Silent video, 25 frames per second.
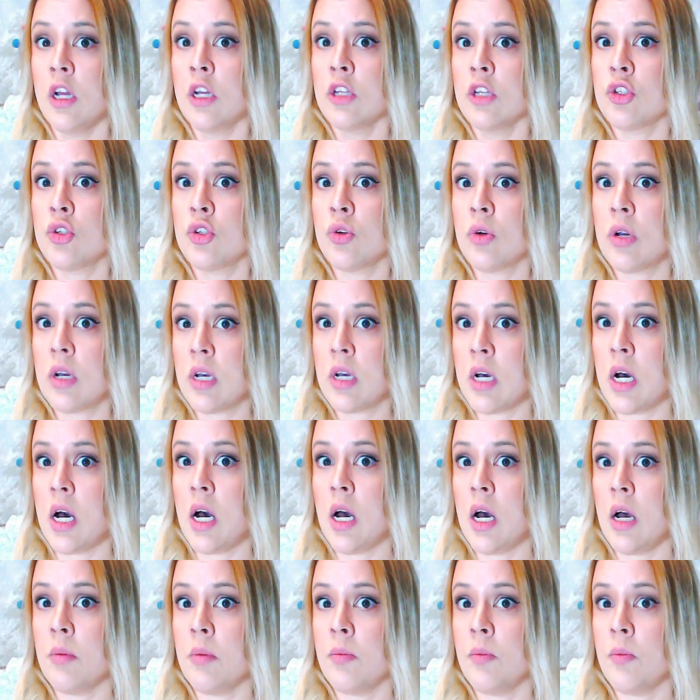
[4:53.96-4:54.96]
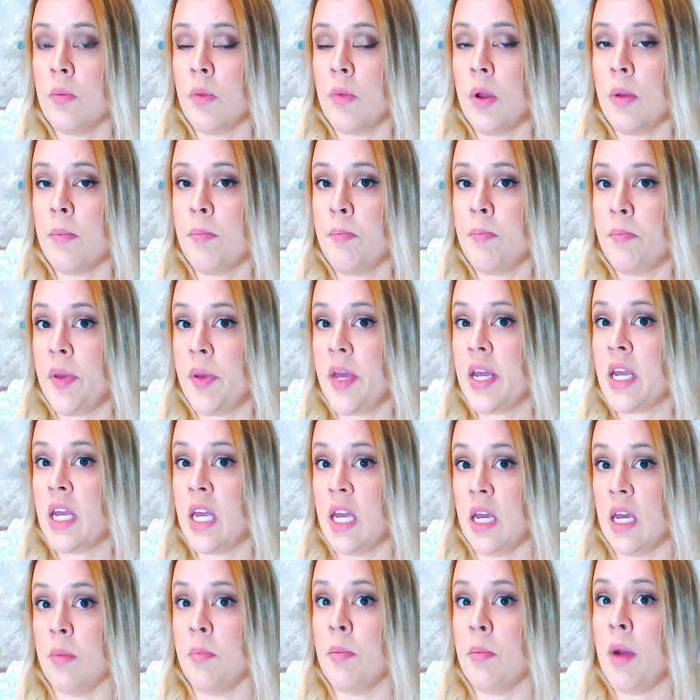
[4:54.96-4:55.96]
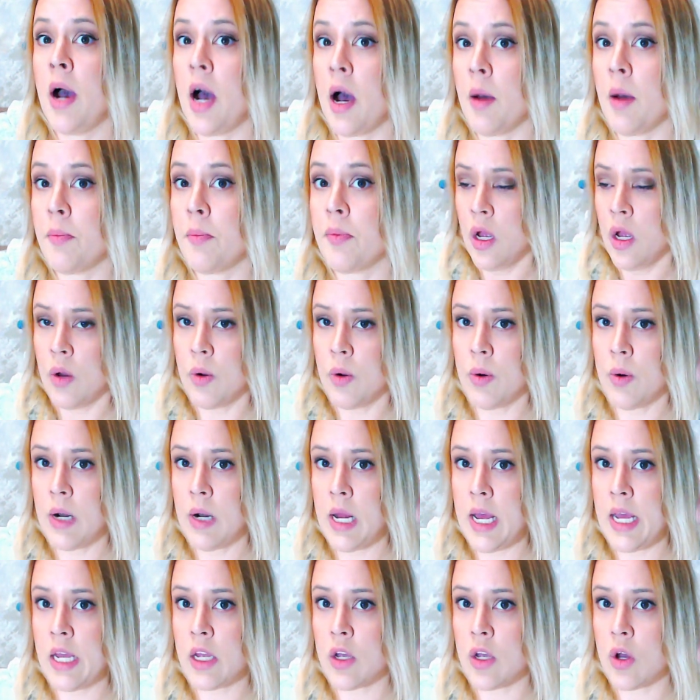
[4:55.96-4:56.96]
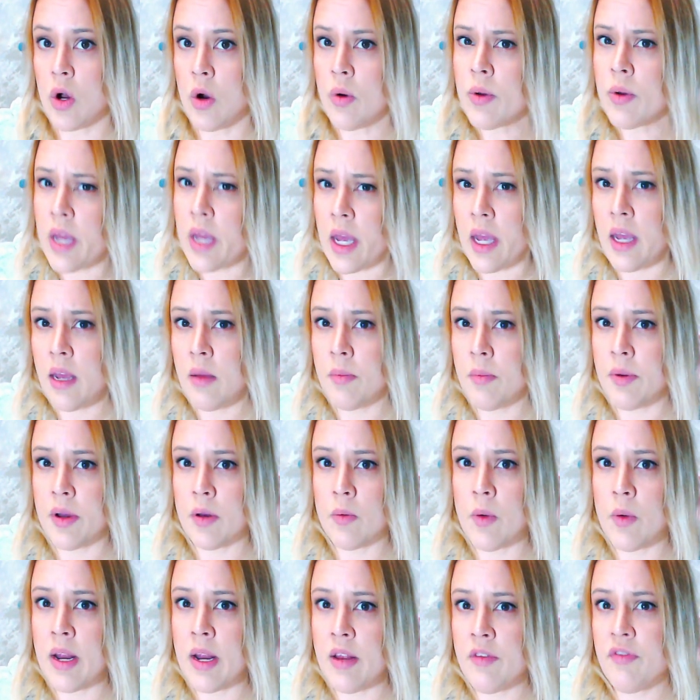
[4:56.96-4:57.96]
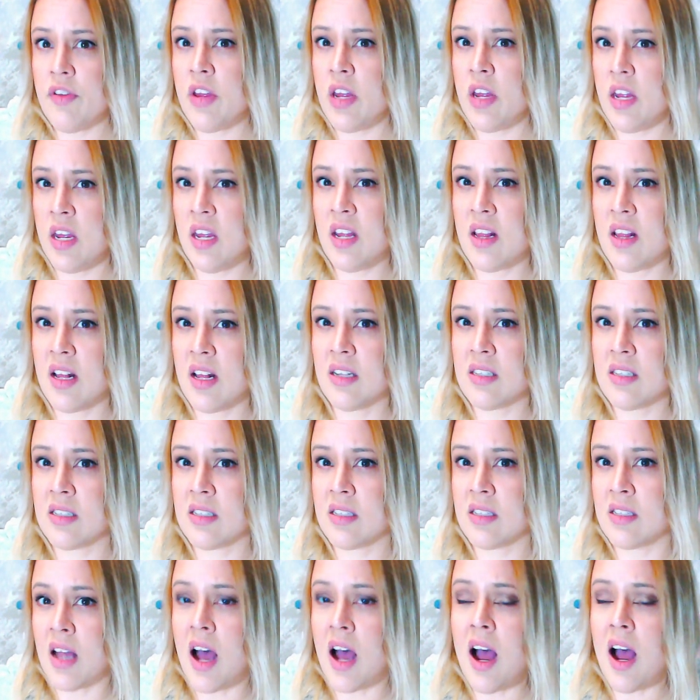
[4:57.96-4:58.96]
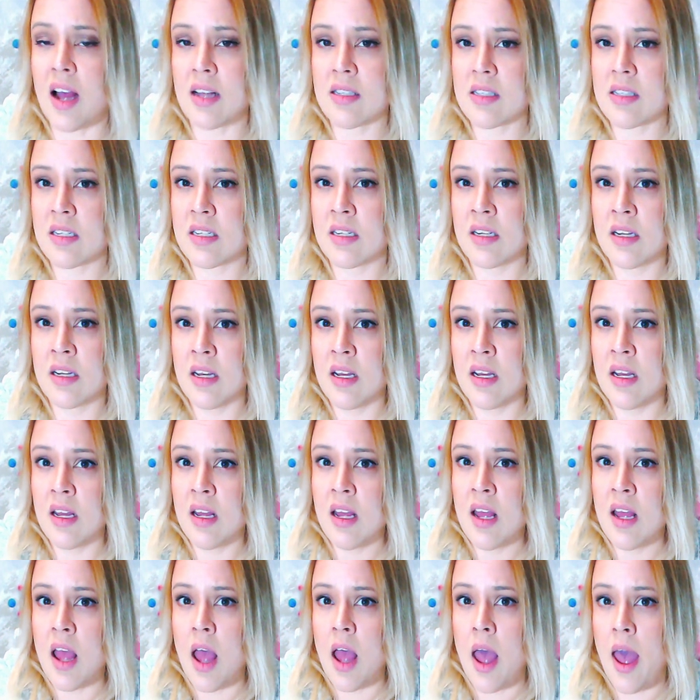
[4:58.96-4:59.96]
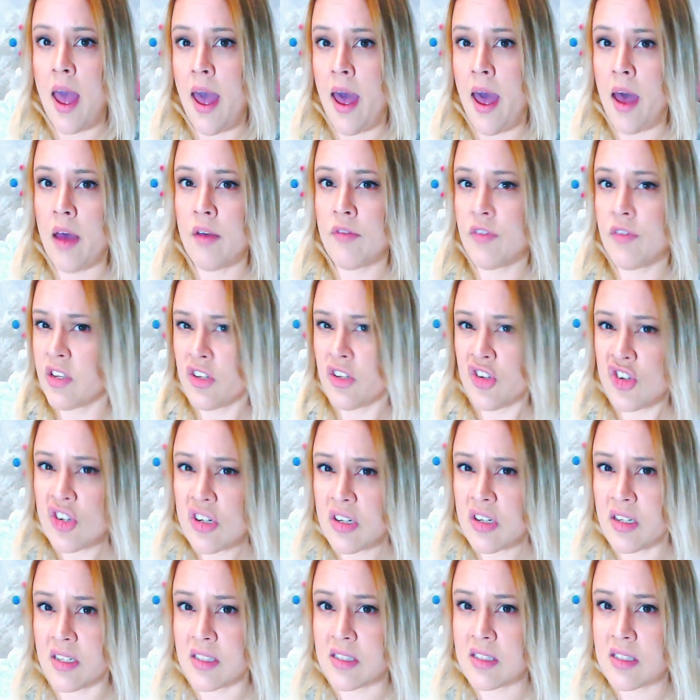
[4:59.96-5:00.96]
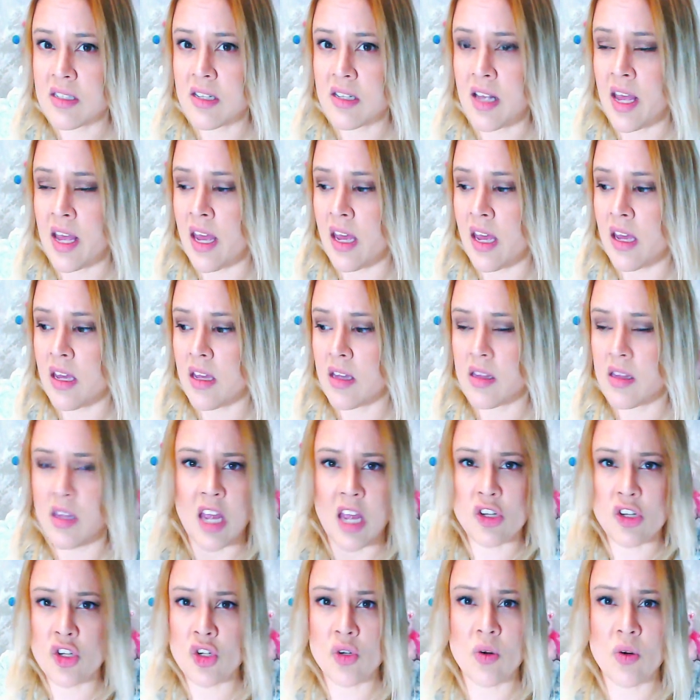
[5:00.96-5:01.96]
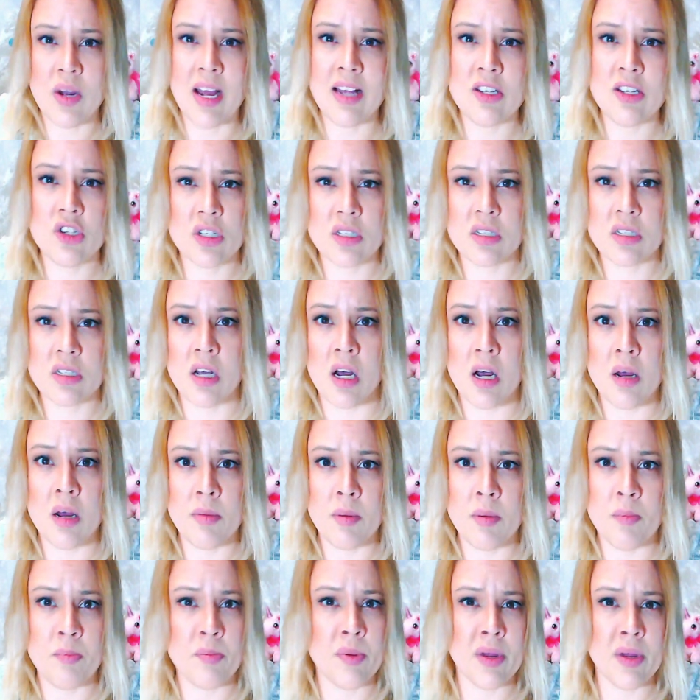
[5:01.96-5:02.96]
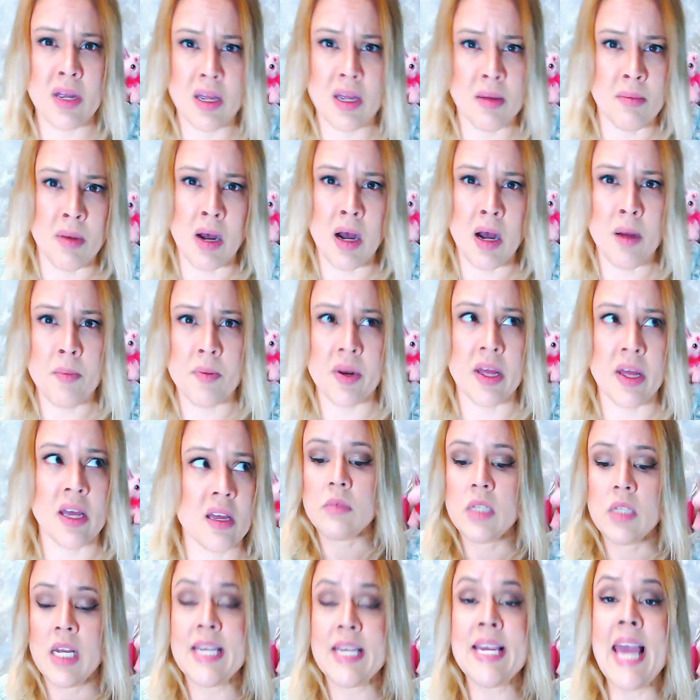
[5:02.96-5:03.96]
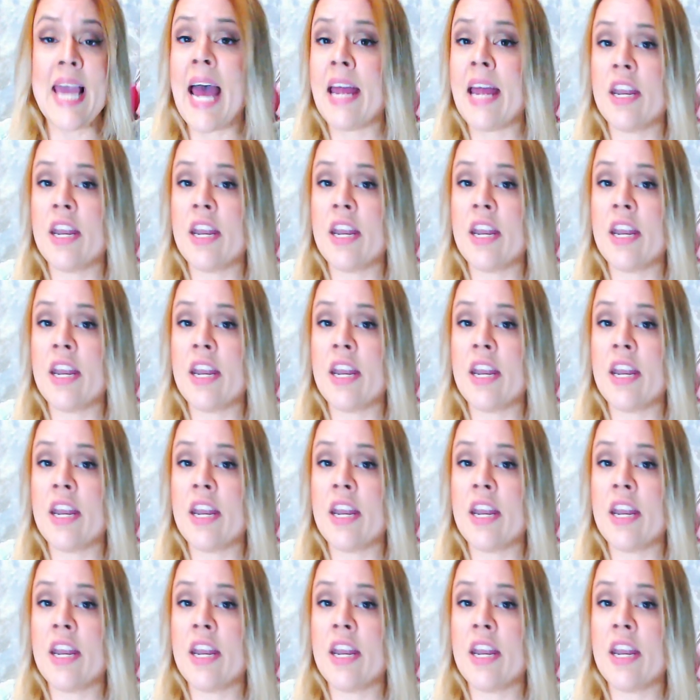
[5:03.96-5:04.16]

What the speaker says: to come pick him up. We were like, okay, but what if he does not? have insurance? Like, can't you guys just come and pick him up? Like, yeah,